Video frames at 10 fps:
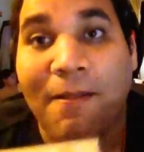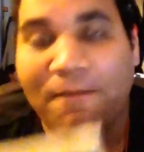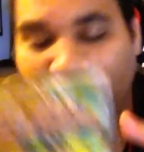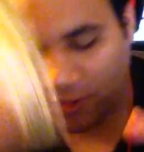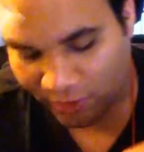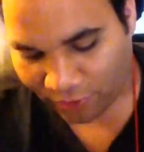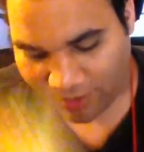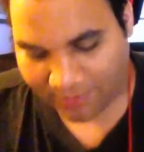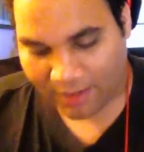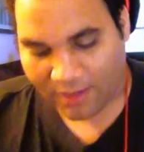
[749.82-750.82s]
for the
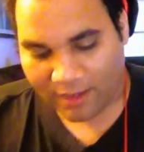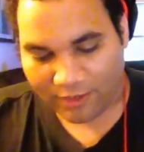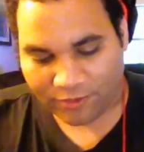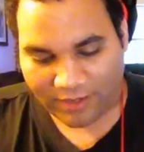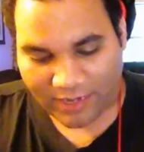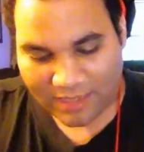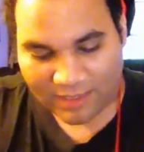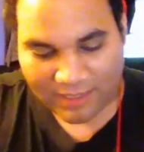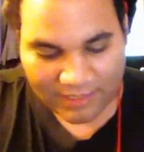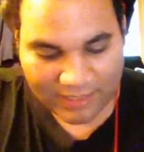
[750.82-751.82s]

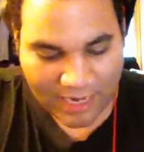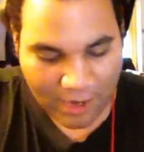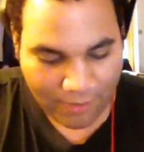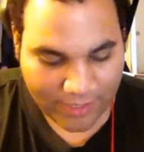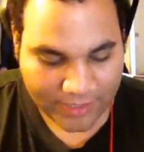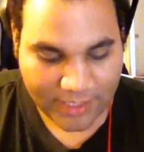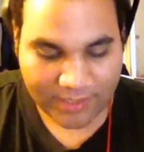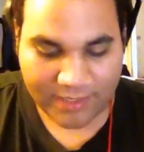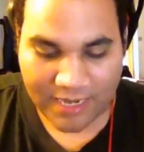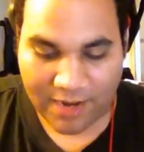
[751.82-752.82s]
Dreamcast that I already
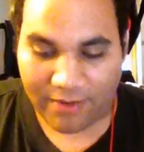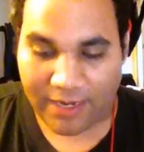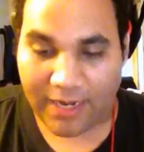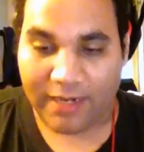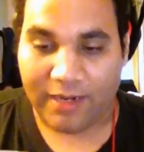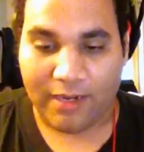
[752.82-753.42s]
tested out, and